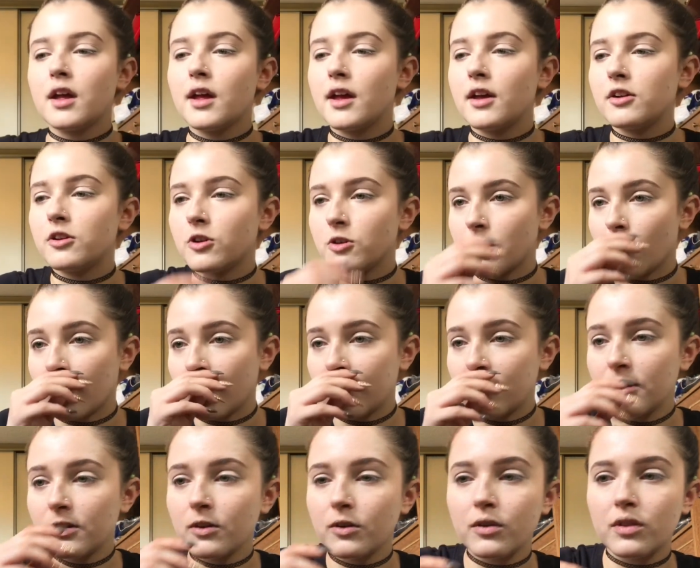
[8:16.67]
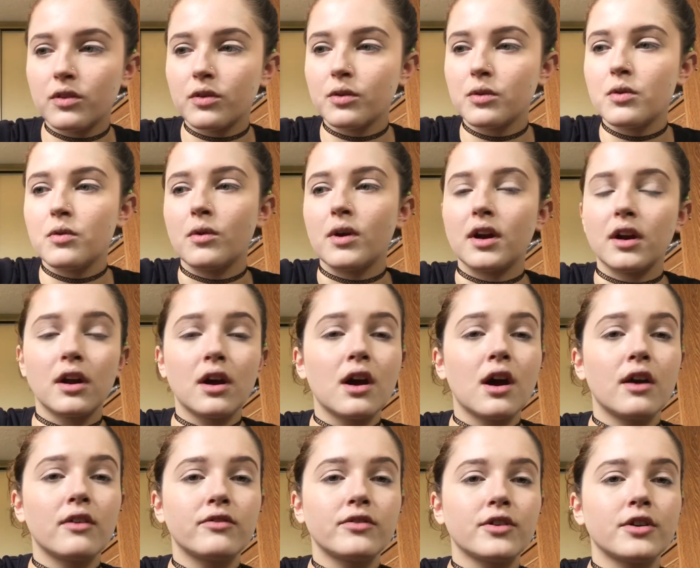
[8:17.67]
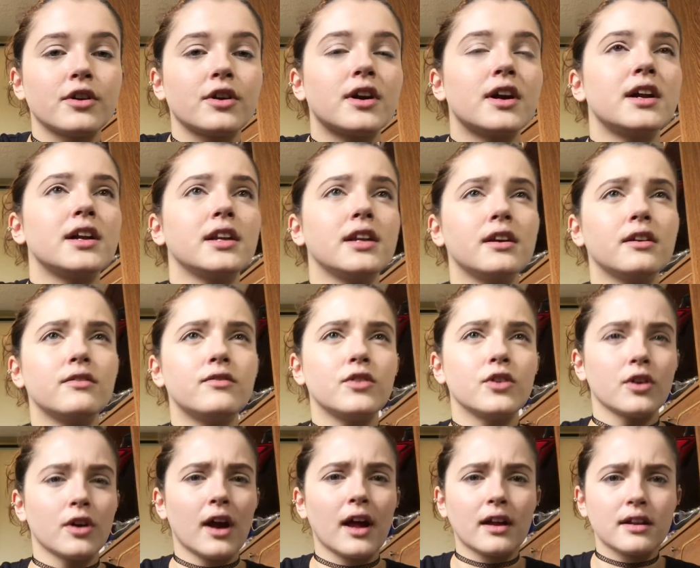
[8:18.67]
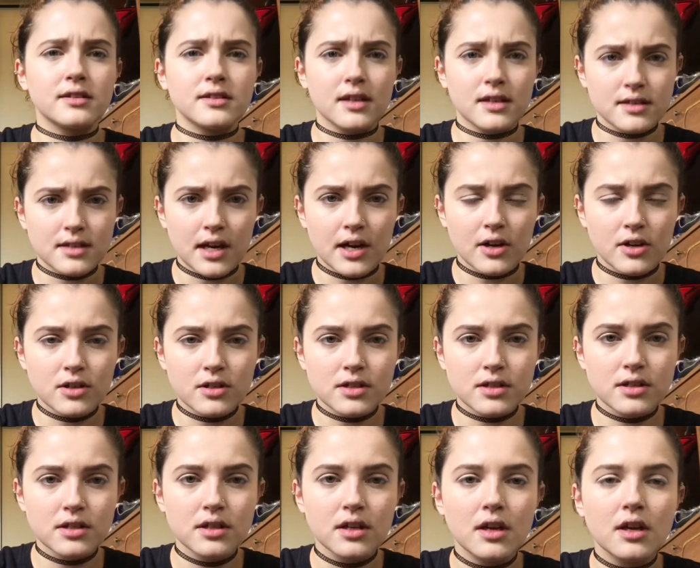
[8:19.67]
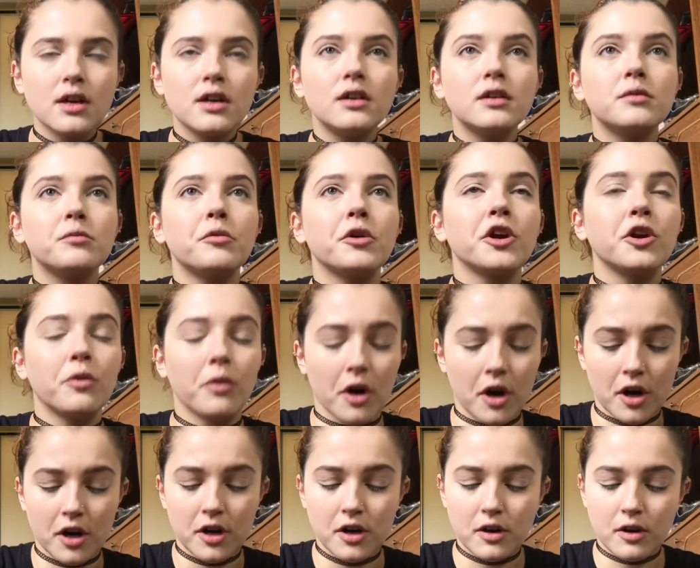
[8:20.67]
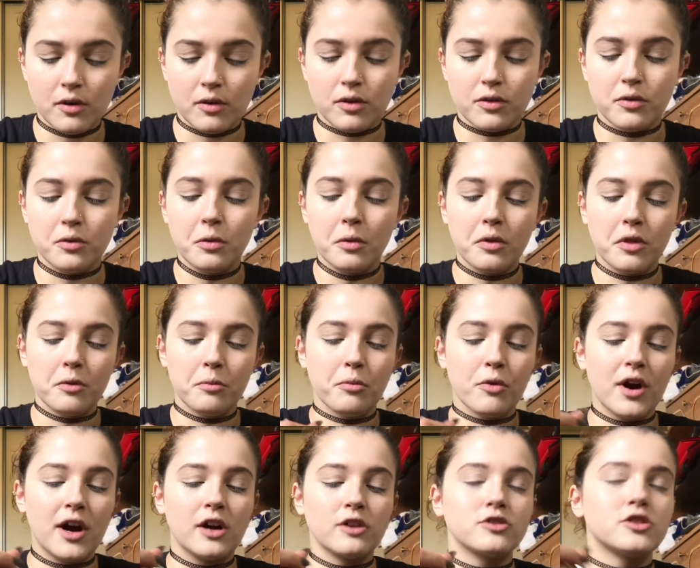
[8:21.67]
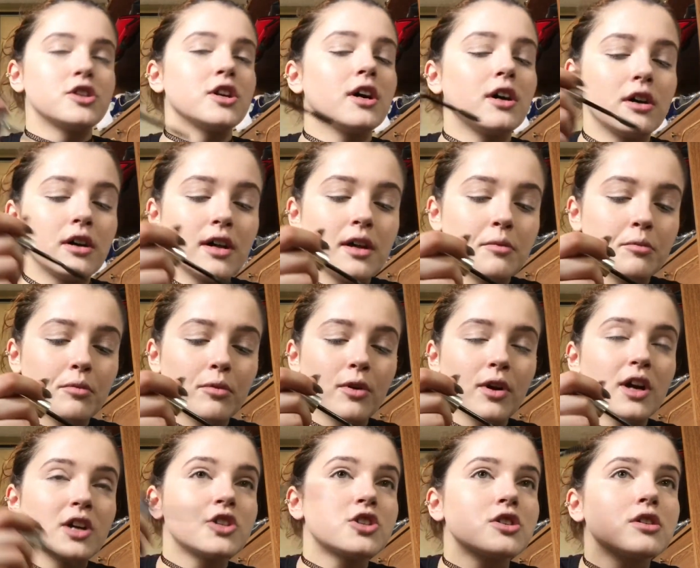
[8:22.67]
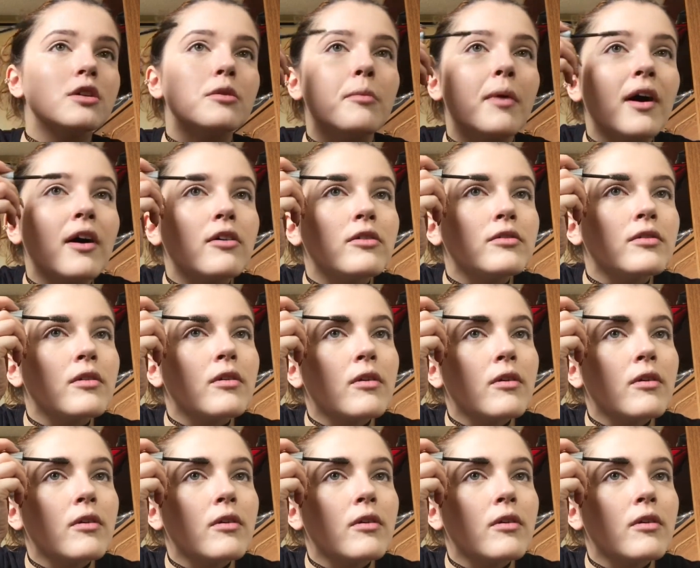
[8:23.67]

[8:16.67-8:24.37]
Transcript: and you're not going to go through and cover any of your excess hairs, but you are going to go through with a brow gel and brush them out.